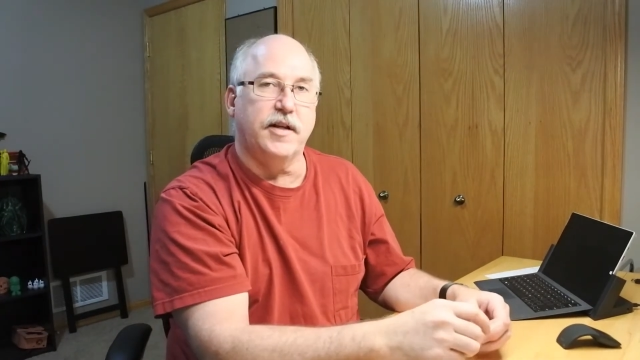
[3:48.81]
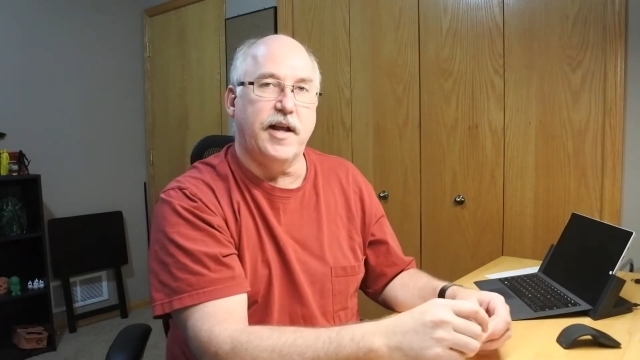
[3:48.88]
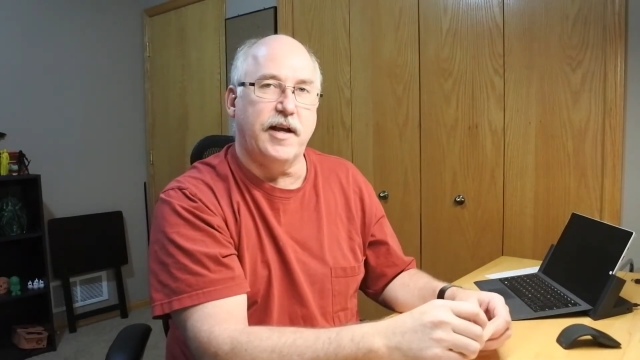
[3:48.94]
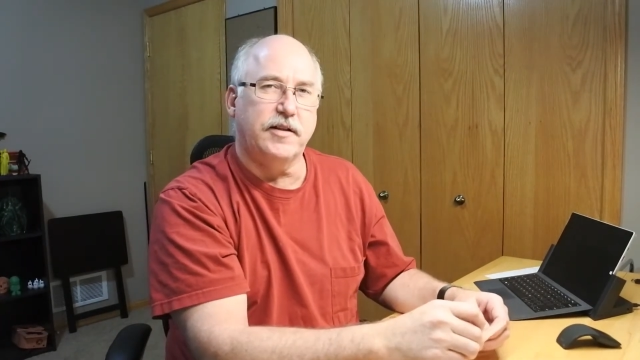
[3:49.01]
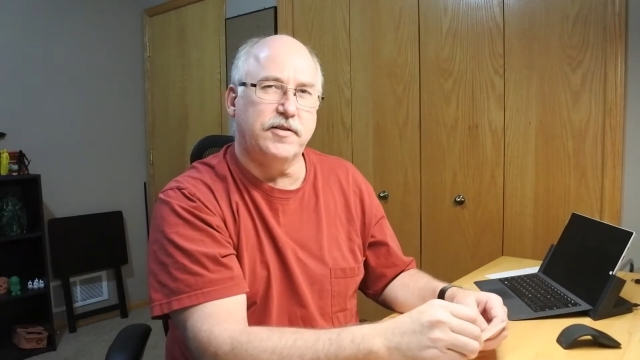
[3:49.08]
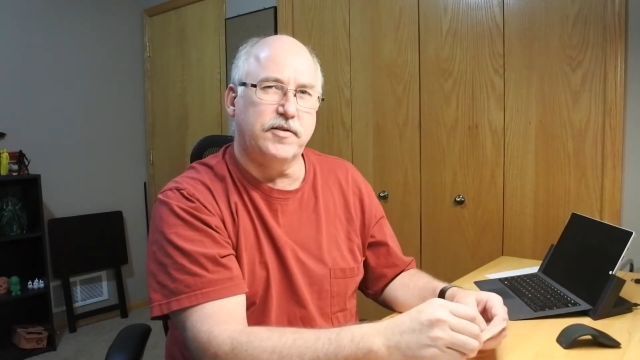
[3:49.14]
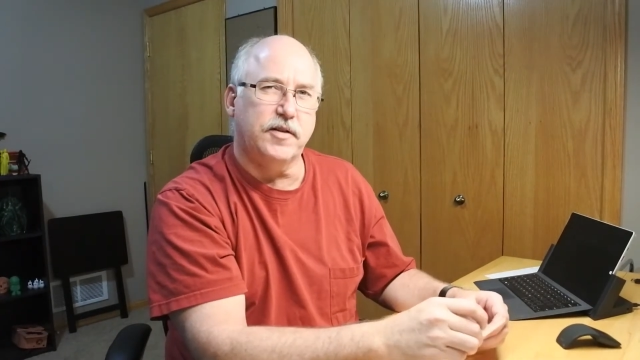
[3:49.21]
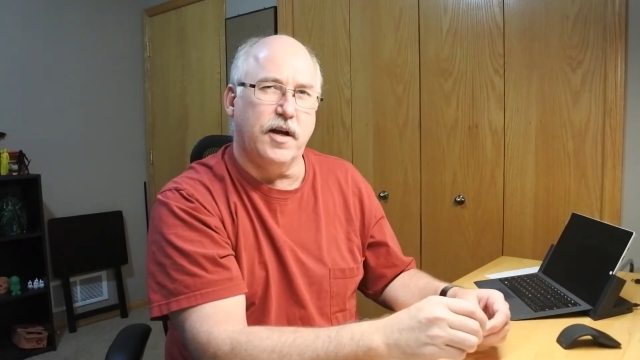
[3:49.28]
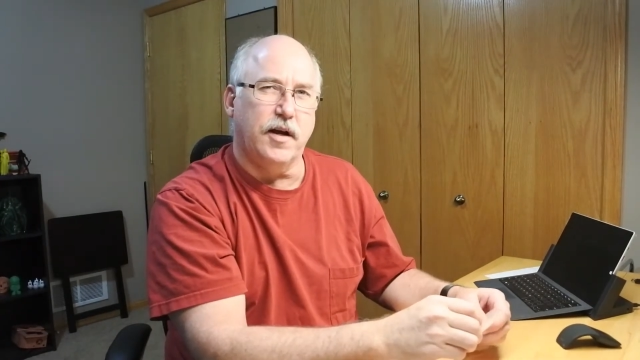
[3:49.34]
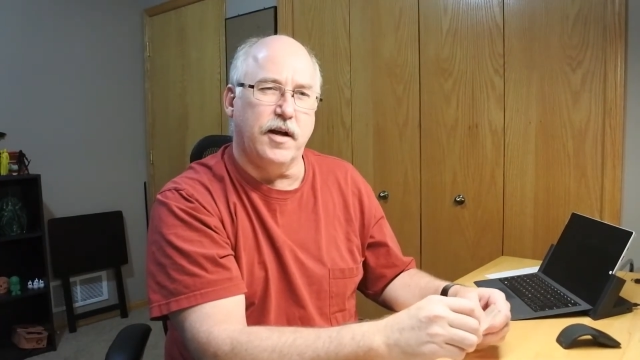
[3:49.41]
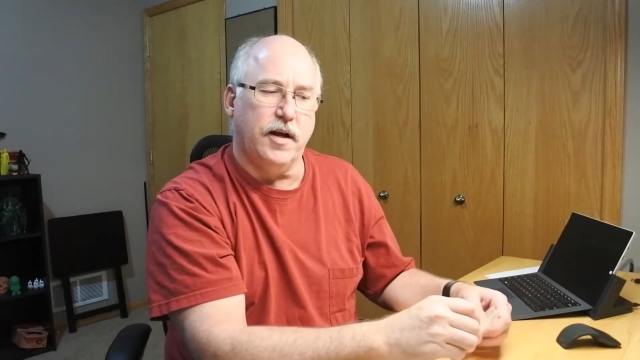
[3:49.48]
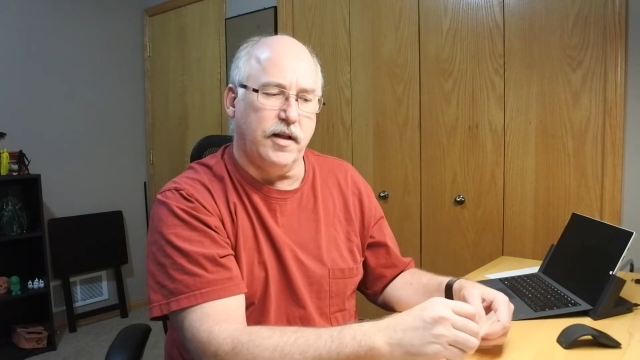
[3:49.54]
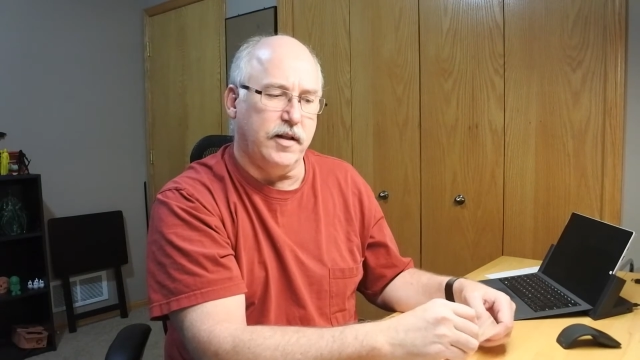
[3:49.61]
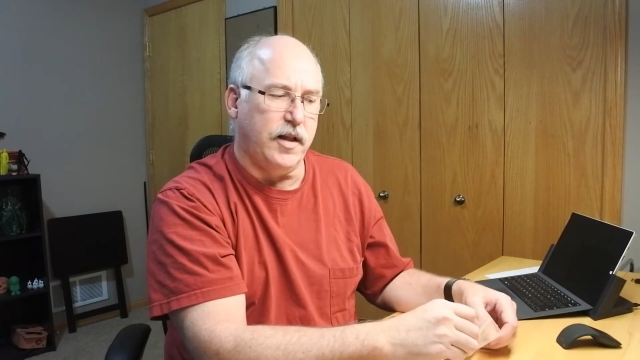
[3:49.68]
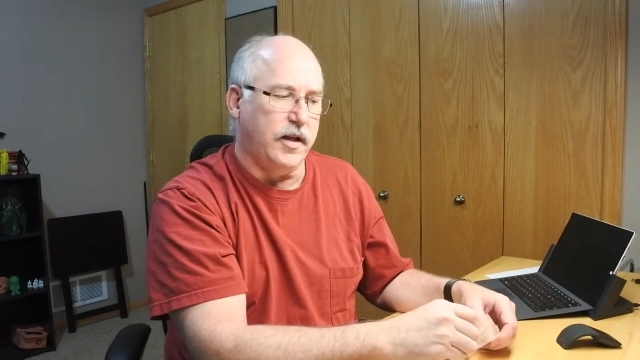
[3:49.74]
and that's
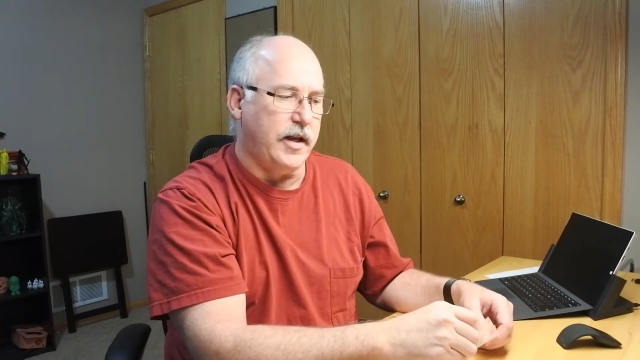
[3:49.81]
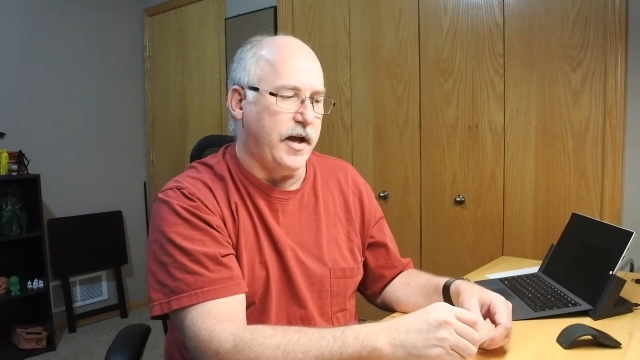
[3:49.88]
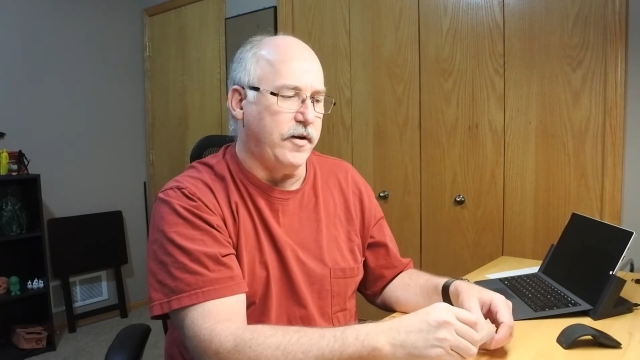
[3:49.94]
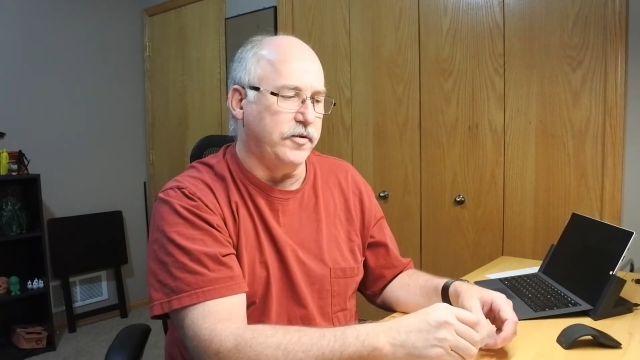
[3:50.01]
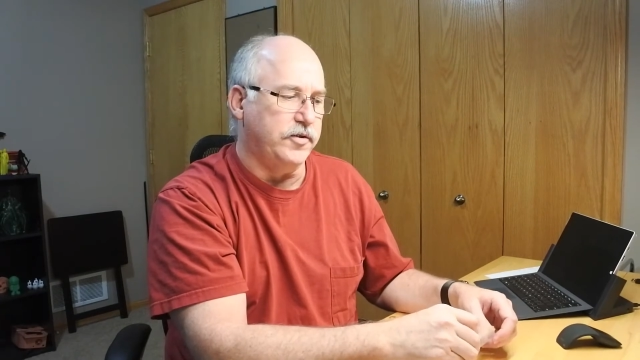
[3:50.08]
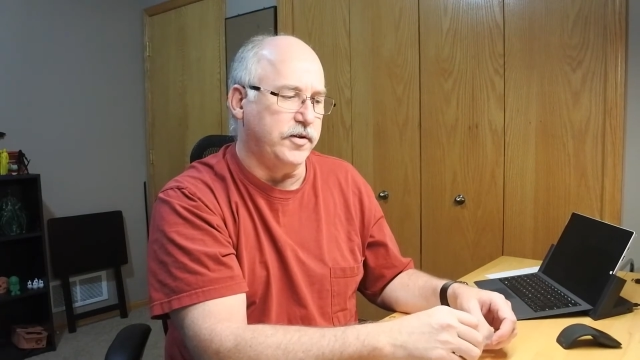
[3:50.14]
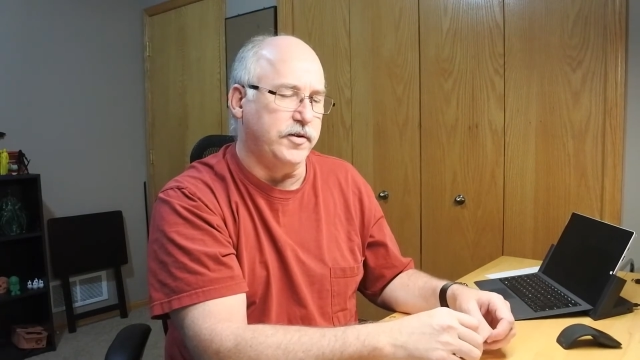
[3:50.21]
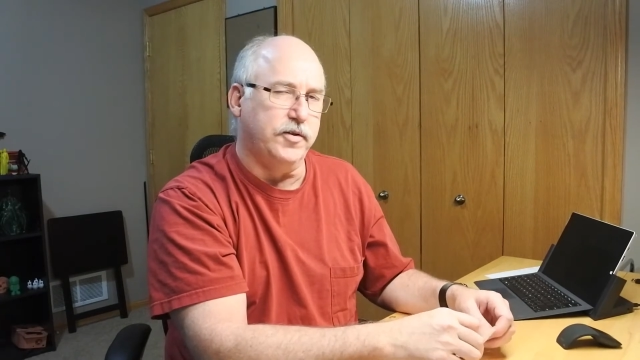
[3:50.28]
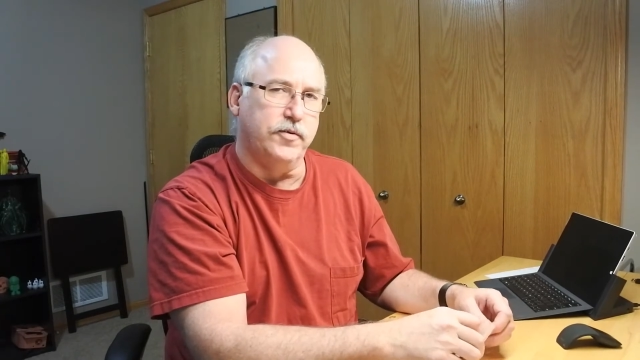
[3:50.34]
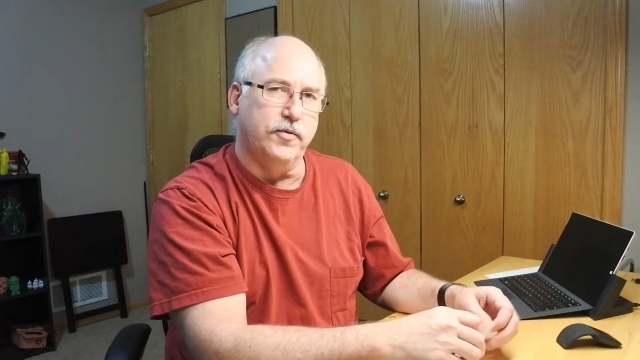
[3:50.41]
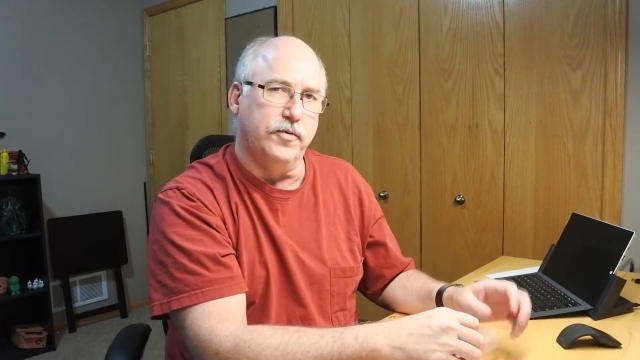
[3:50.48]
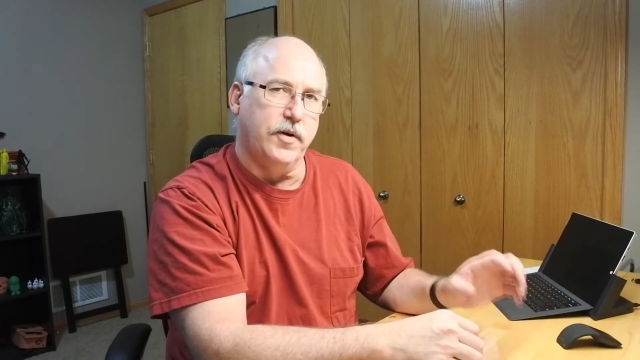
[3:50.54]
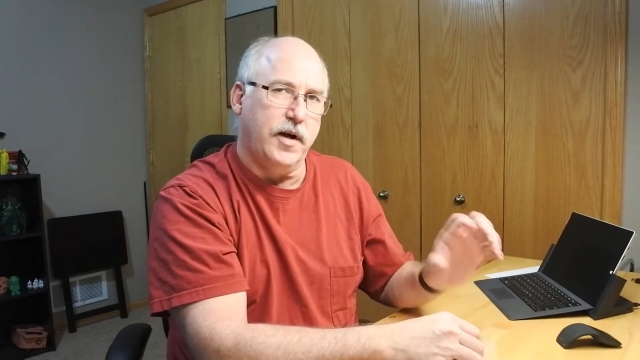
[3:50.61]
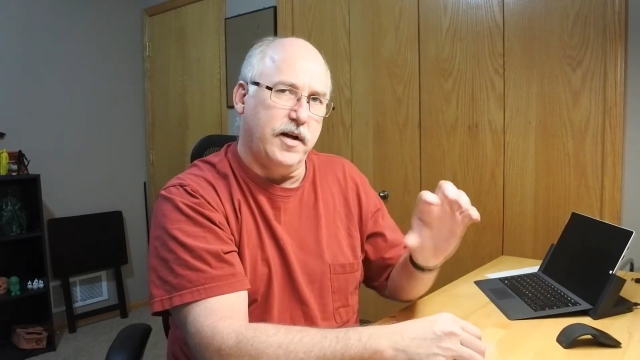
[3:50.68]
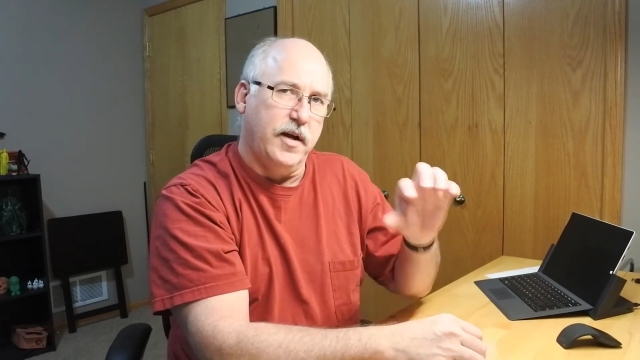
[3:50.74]
allows you
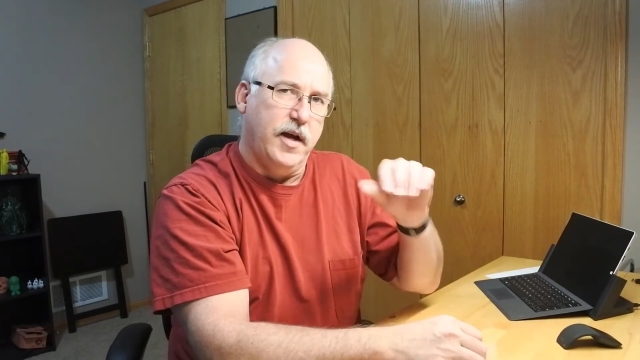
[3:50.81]
to